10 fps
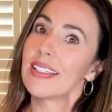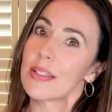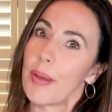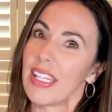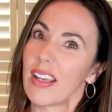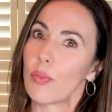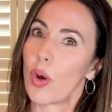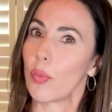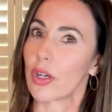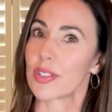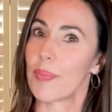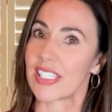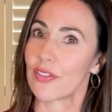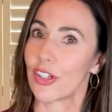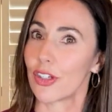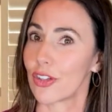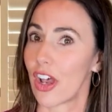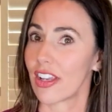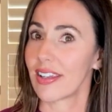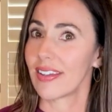depending on what works best for your dog.